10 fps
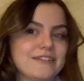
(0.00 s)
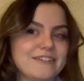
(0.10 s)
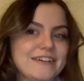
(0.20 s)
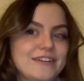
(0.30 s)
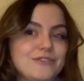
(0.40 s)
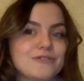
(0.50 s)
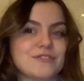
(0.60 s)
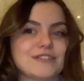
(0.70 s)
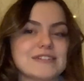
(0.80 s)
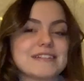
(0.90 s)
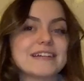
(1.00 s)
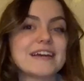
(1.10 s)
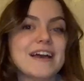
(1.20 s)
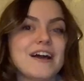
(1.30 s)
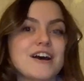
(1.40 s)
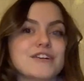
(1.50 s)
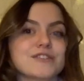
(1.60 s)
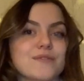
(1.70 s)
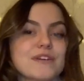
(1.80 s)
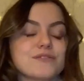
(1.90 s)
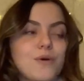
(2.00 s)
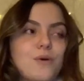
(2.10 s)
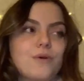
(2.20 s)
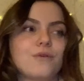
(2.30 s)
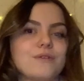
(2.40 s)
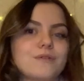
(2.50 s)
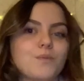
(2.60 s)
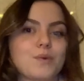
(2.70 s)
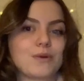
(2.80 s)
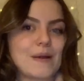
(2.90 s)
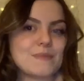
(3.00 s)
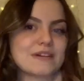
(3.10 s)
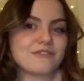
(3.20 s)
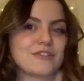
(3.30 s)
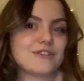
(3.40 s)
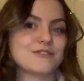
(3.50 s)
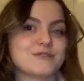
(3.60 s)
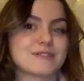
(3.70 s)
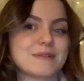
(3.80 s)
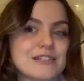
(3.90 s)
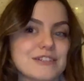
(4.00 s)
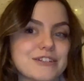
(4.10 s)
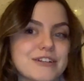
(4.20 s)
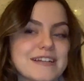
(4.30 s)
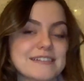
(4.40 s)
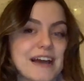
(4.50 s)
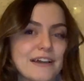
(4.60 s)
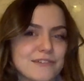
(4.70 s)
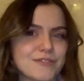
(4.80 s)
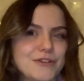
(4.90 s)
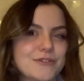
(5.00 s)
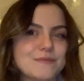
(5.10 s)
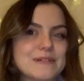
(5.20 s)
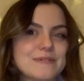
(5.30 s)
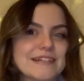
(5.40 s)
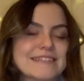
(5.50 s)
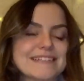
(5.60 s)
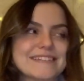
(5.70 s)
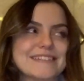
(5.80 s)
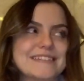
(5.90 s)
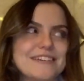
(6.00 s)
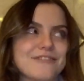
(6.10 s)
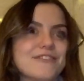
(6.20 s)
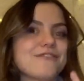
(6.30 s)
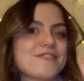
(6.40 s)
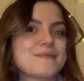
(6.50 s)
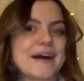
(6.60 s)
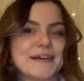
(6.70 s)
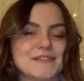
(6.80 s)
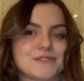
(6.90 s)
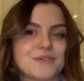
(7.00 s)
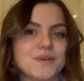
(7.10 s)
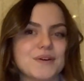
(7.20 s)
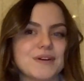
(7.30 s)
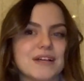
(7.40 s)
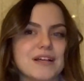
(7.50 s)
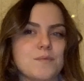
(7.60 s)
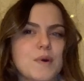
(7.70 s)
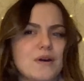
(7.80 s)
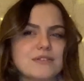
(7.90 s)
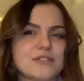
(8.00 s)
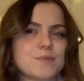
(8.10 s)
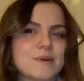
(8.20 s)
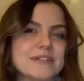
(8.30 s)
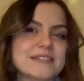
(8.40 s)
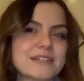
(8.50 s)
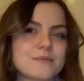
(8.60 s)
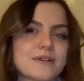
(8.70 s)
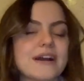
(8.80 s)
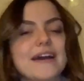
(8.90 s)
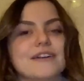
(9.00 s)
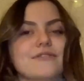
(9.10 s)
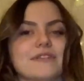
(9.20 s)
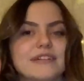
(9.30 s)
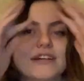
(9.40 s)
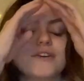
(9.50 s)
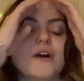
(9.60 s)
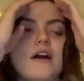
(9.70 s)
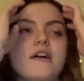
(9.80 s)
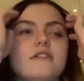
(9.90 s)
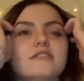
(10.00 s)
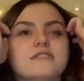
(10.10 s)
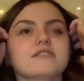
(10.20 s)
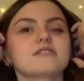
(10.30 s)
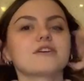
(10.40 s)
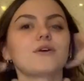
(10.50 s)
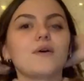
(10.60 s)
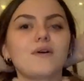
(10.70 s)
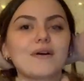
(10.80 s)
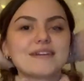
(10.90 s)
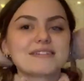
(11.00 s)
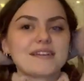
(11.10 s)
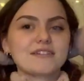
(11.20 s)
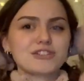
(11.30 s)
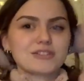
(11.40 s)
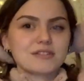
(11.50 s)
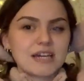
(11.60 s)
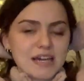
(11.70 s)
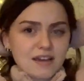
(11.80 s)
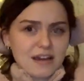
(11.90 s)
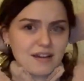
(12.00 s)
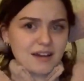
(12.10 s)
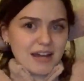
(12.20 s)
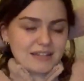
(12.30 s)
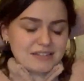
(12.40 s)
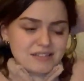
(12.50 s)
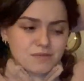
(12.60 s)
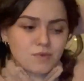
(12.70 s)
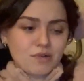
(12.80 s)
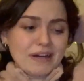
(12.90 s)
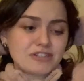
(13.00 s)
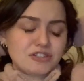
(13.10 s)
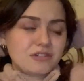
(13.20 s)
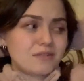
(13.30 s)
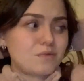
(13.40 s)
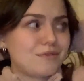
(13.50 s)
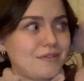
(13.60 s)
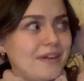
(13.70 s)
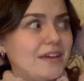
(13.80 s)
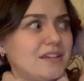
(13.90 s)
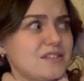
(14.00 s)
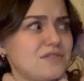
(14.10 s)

in university. So this whole prepping for a new semester is kind of new to me because it's different from high school, but also pretty similar. I don't really know. So essentially, I did some questionable things